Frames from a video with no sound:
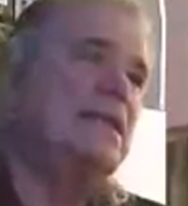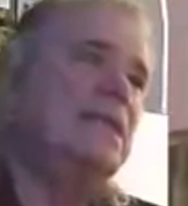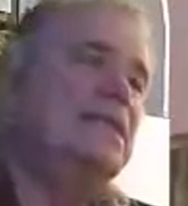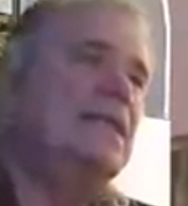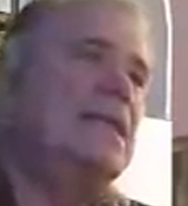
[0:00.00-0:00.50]

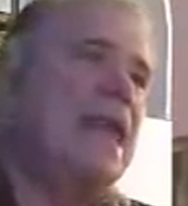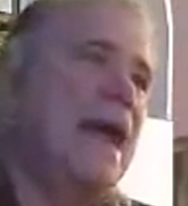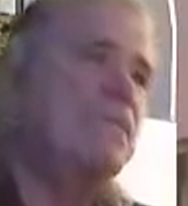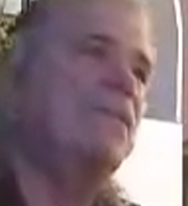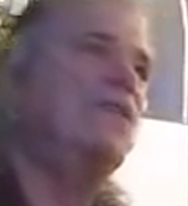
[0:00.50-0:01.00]
this didn't
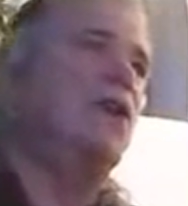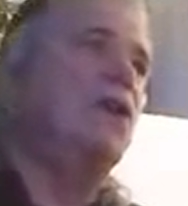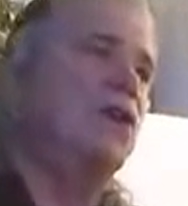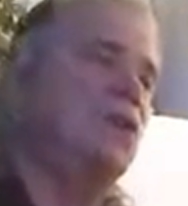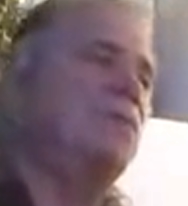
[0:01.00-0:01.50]
happen to
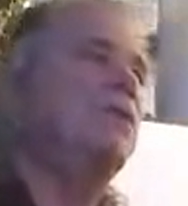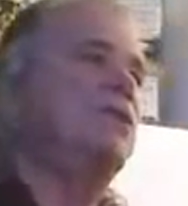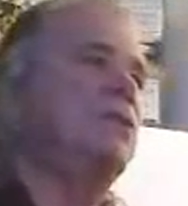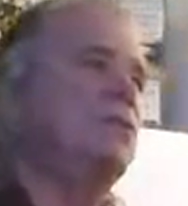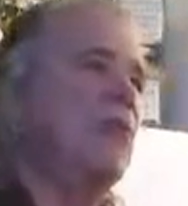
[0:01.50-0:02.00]
her, but
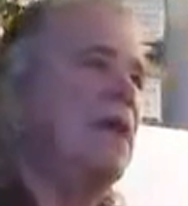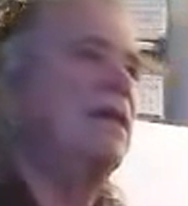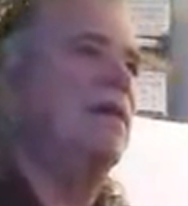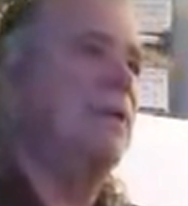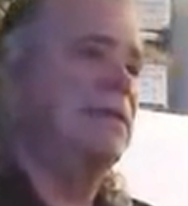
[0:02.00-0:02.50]
she was
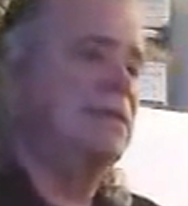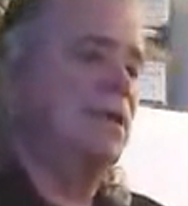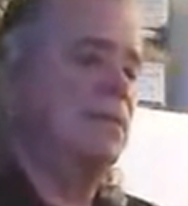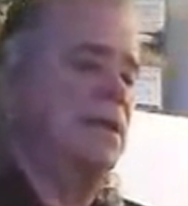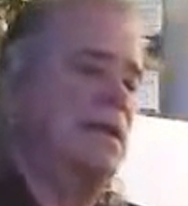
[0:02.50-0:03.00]
writing about
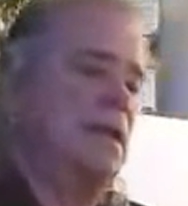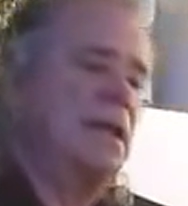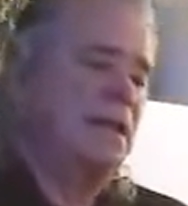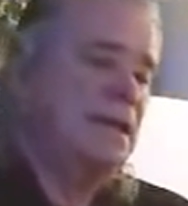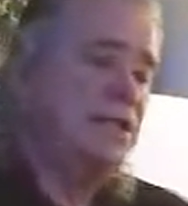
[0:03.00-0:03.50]
somebody
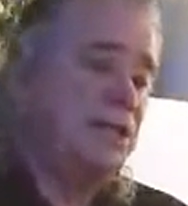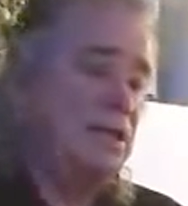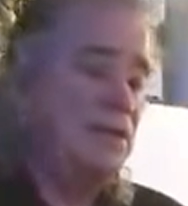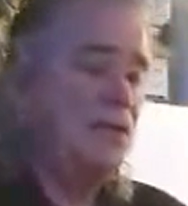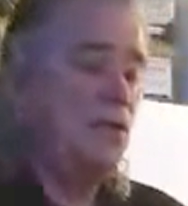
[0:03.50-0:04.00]
that she
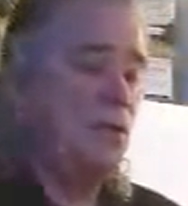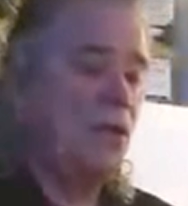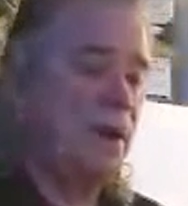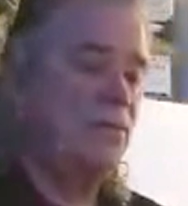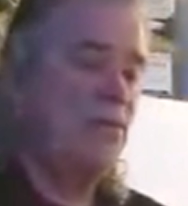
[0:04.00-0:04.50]
either knew
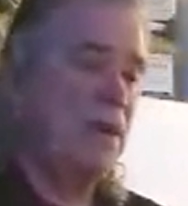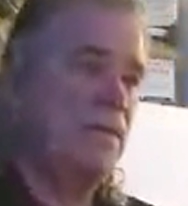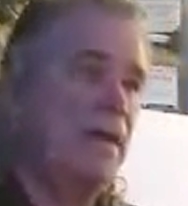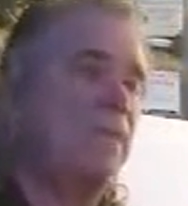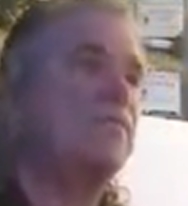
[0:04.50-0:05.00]
or had read
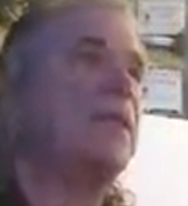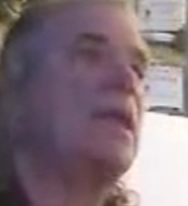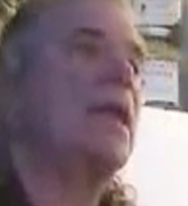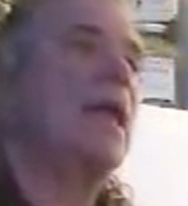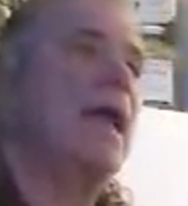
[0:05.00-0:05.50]
about.
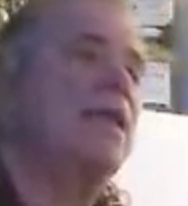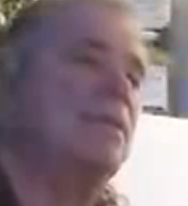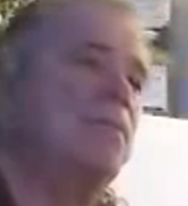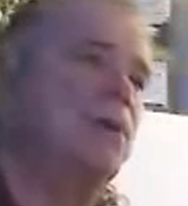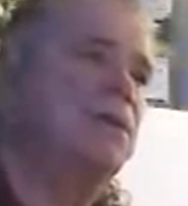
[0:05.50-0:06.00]

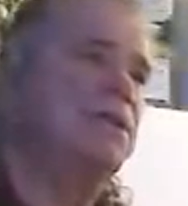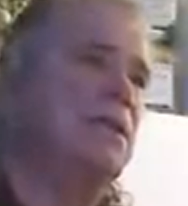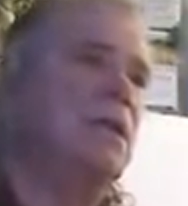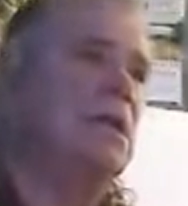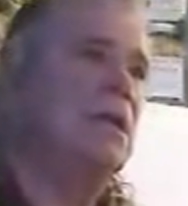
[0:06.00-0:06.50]
And the
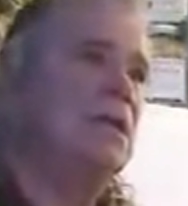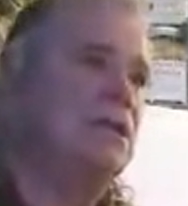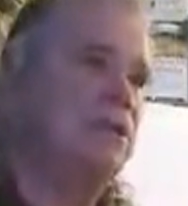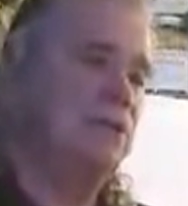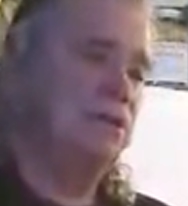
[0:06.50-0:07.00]
person
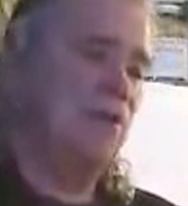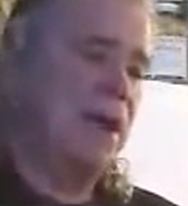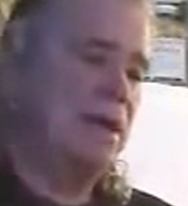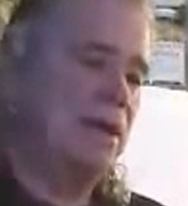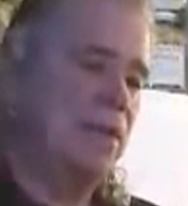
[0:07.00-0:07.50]
that she was
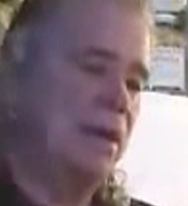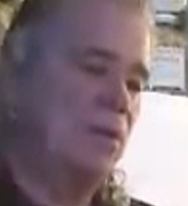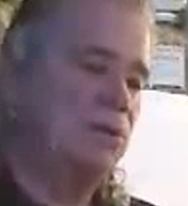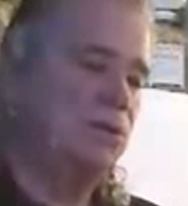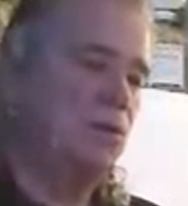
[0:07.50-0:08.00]
writing
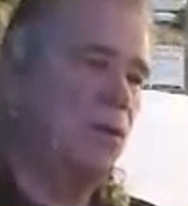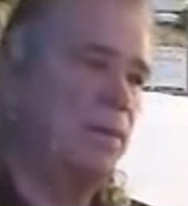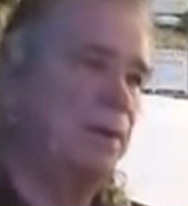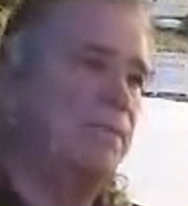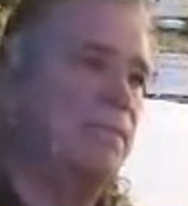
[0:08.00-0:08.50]
about was a
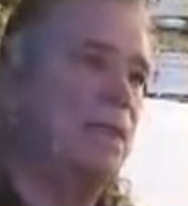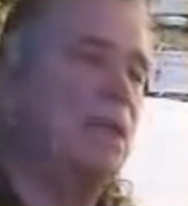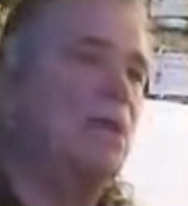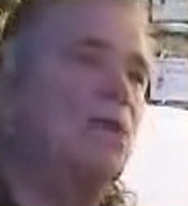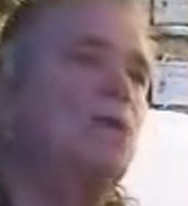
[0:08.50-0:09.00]
woman
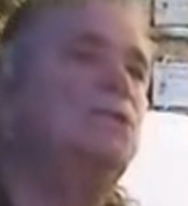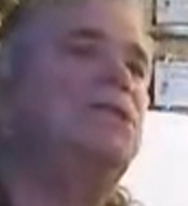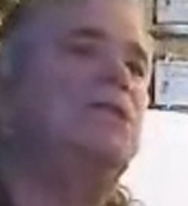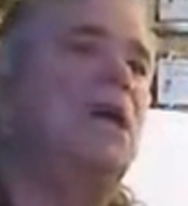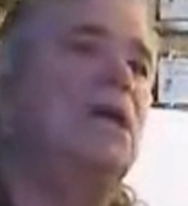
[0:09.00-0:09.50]
whose
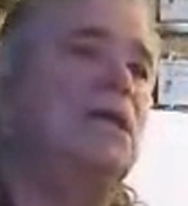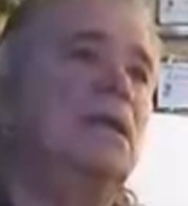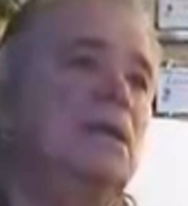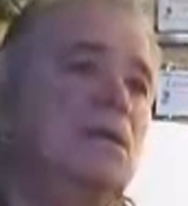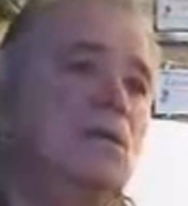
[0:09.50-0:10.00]

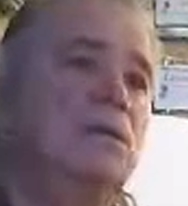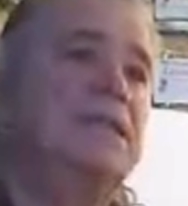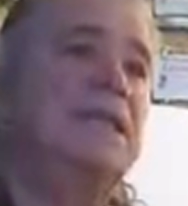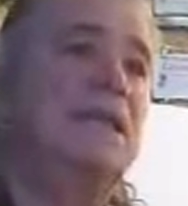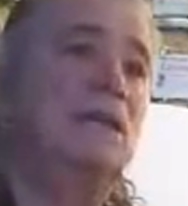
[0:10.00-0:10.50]
son
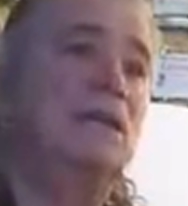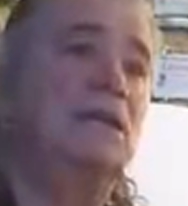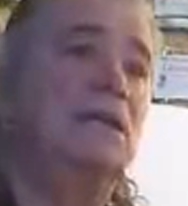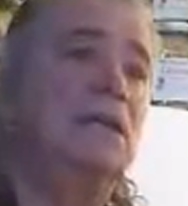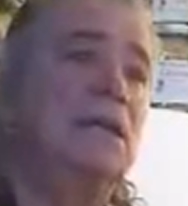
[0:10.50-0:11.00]
was
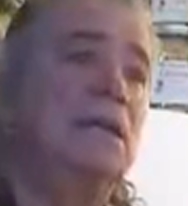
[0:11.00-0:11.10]
killed